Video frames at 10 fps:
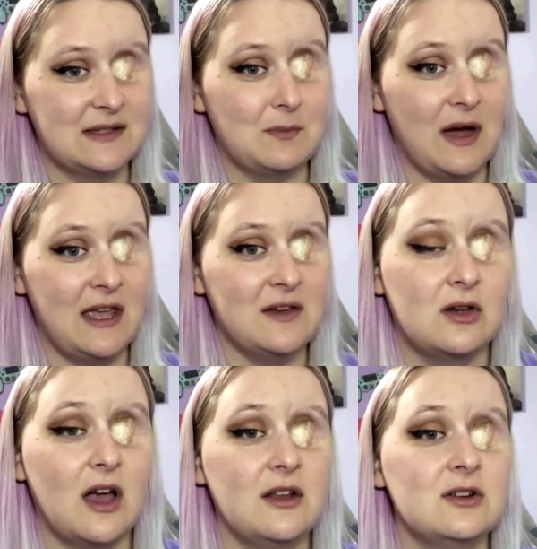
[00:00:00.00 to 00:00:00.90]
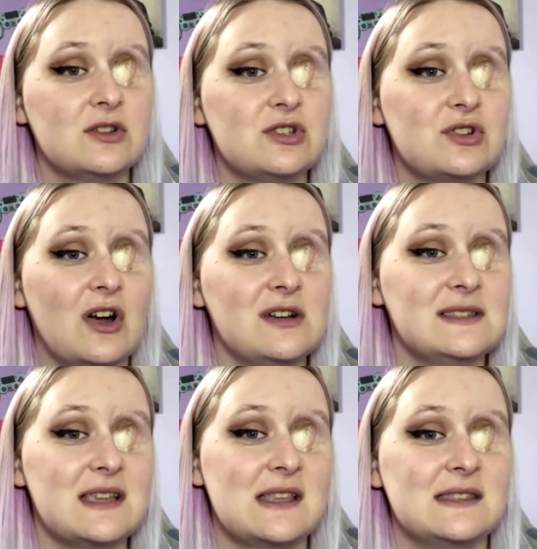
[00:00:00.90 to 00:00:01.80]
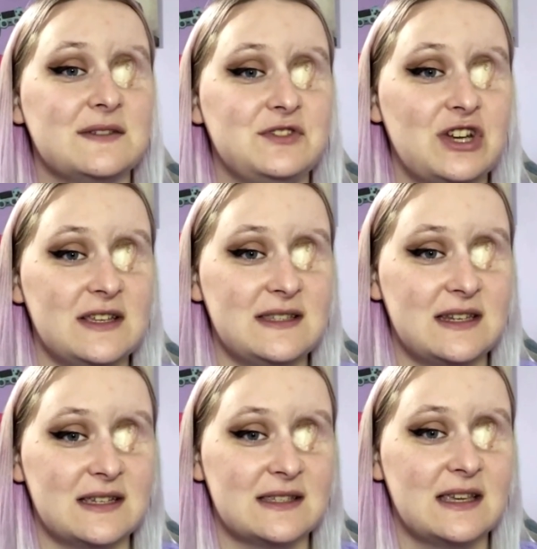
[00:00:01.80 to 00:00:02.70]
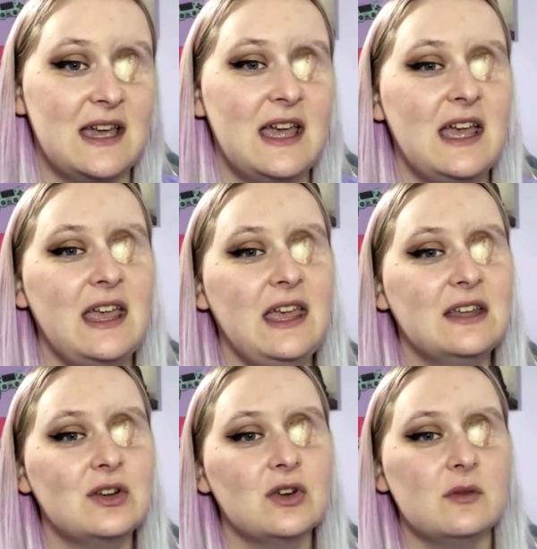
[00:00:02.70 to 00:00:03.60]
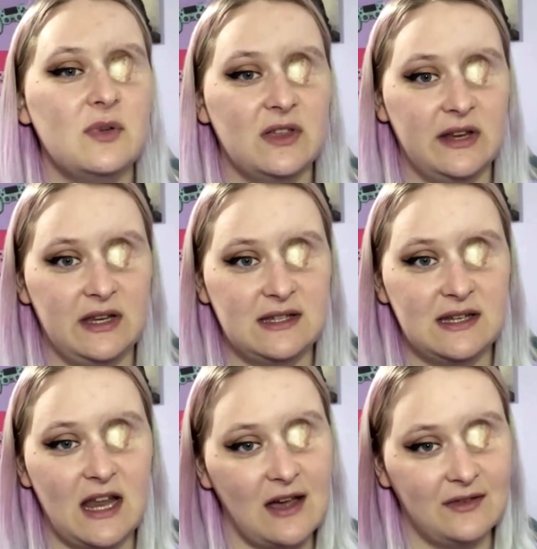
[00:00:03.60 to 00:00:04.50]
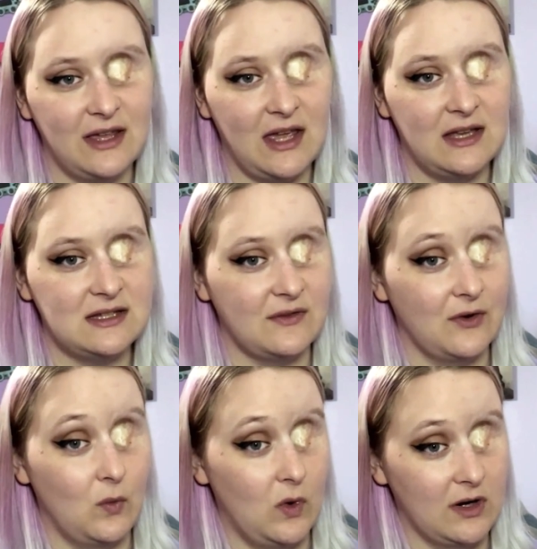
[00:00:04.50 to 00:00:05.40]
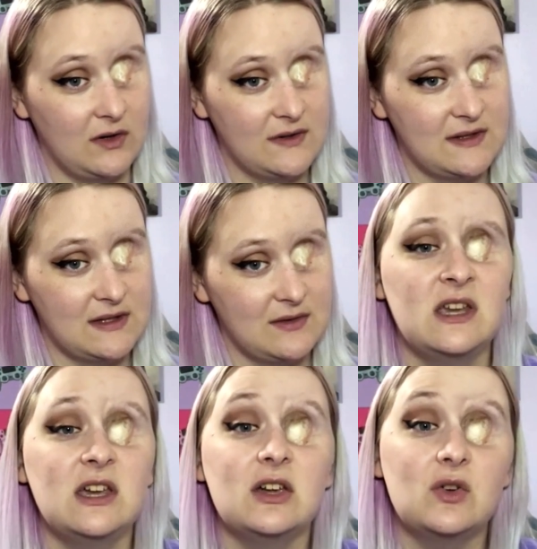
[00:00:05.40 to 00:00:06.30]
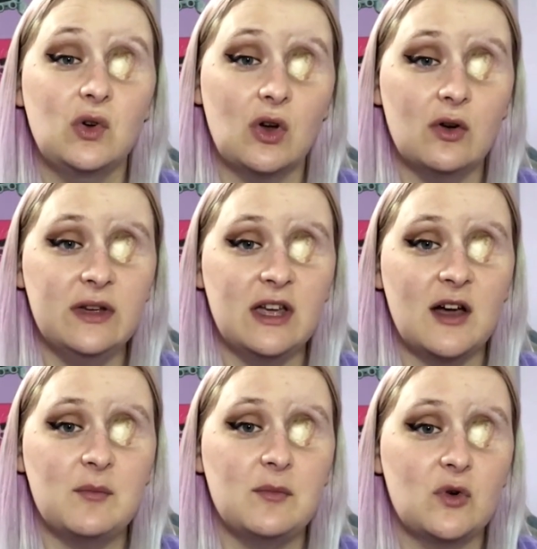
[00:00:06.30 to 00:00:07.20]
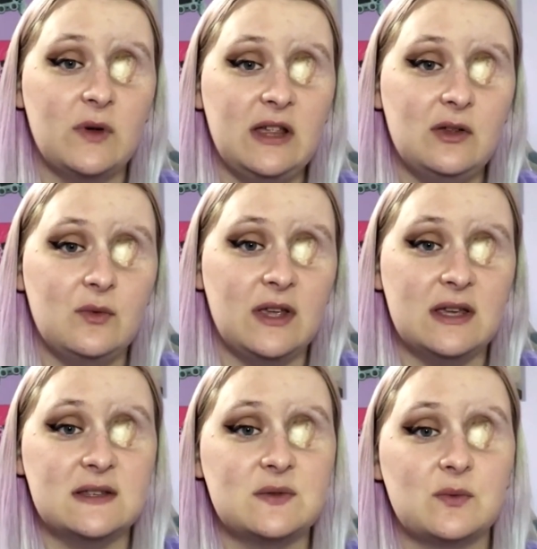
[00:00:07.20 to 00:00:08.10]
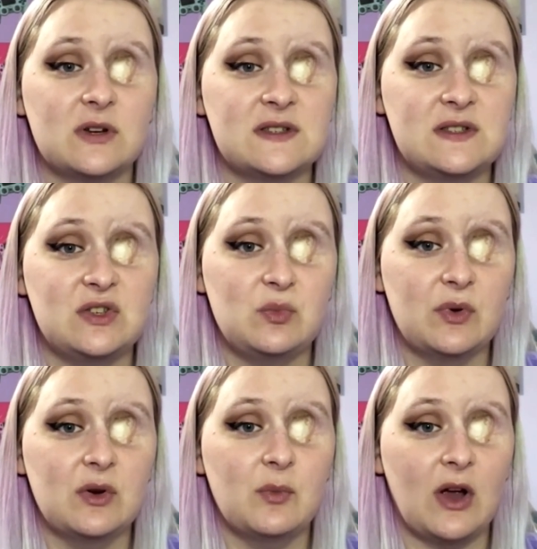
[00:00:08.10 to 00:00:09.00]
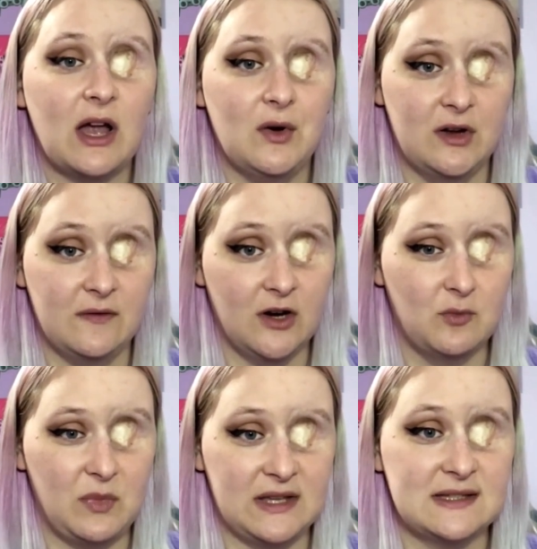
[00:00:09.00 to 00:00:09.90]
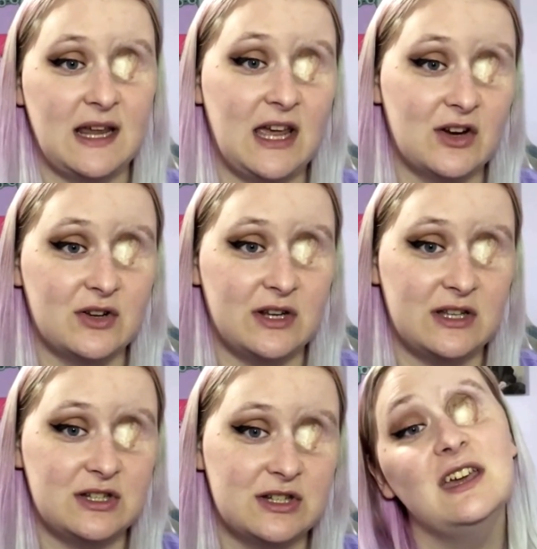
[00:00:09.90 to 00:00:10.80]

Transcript: might have gotten her strong sense of justice and her ability to navigate different worlds. Growing up, Marie Louise was super proud of her mixed heritage.